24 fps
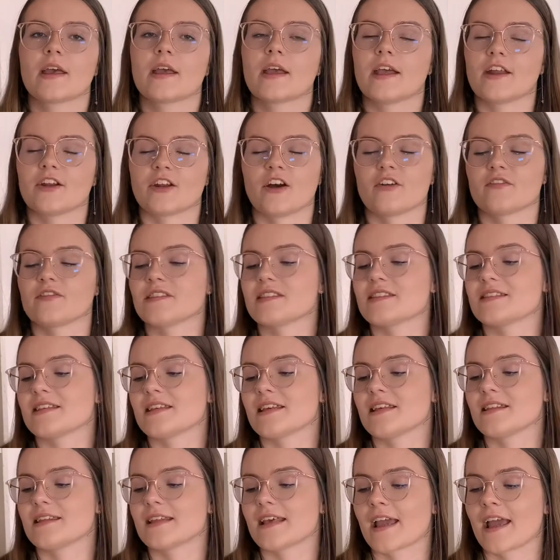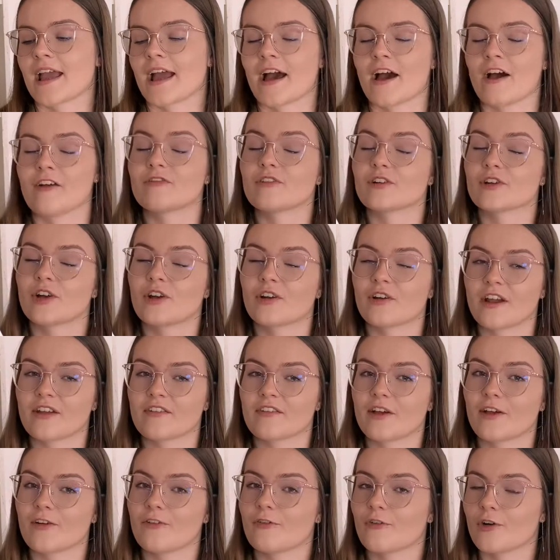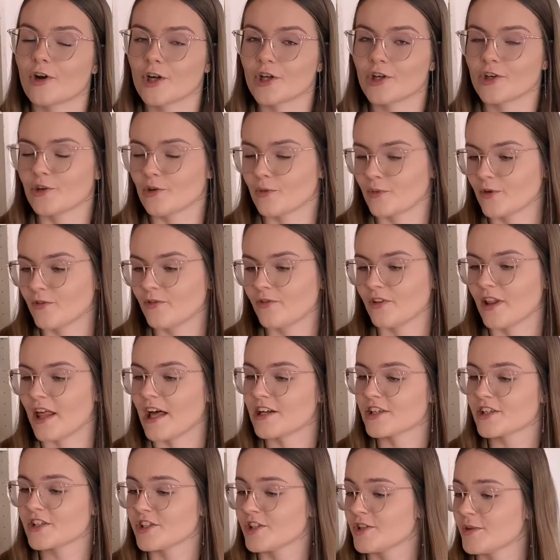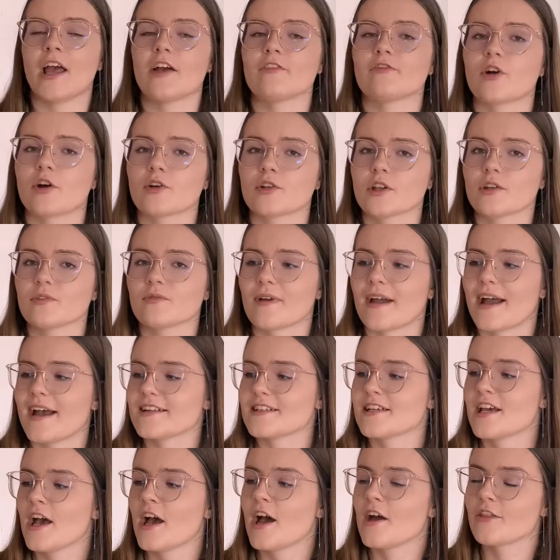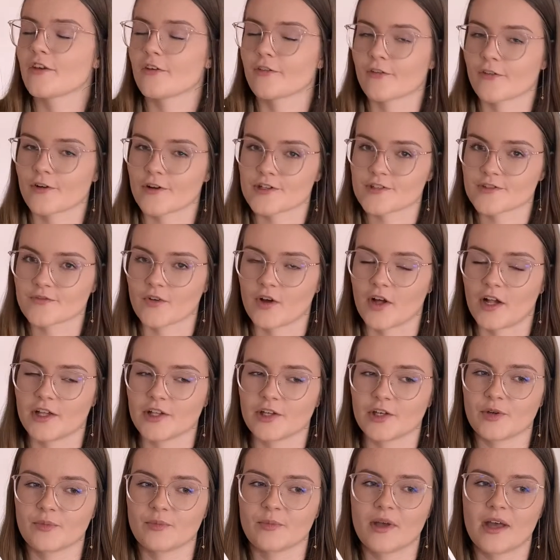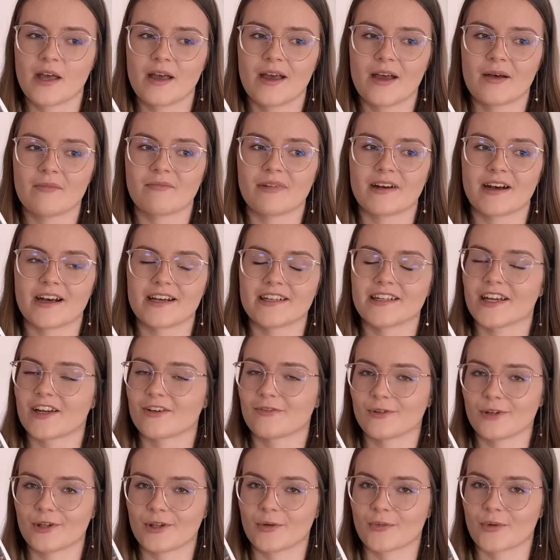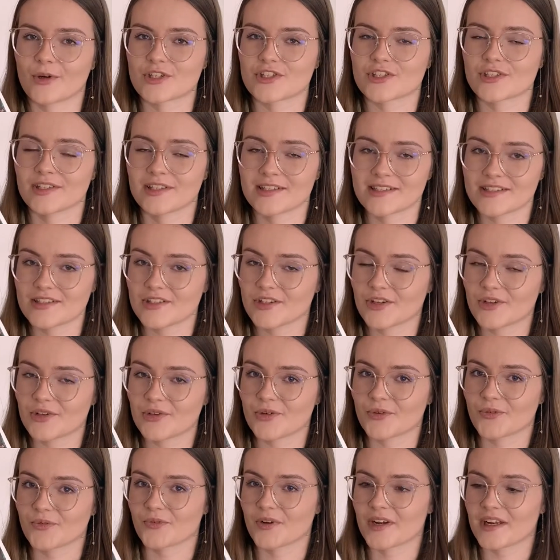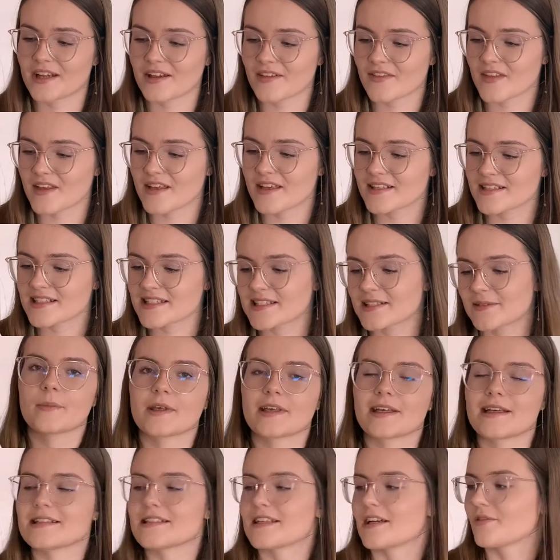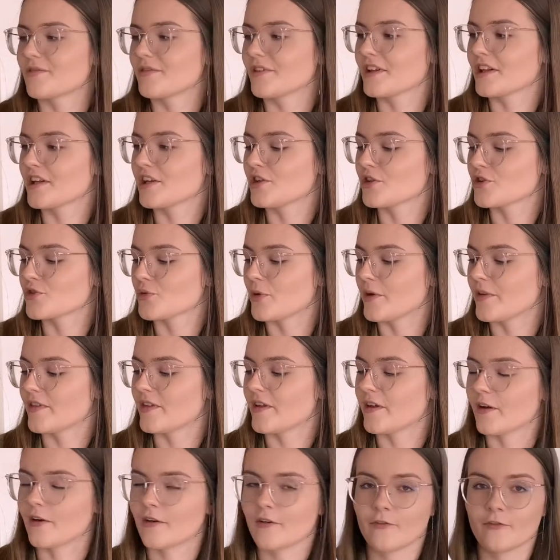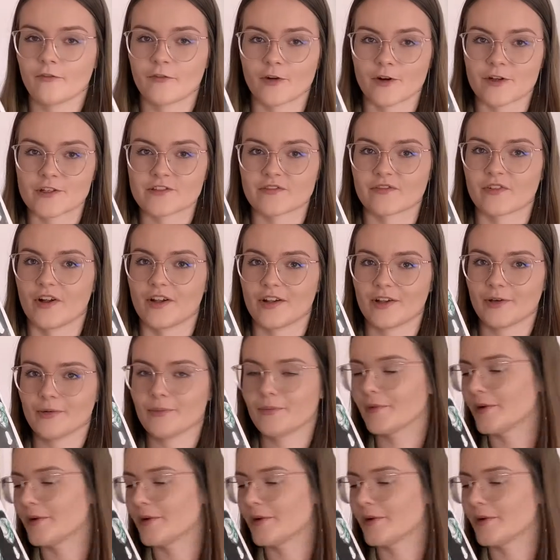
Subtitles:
And obviously they have a craving for human flesh. I've only read the first volume, but I really want to continue reading this because I really enjoyed the first volume.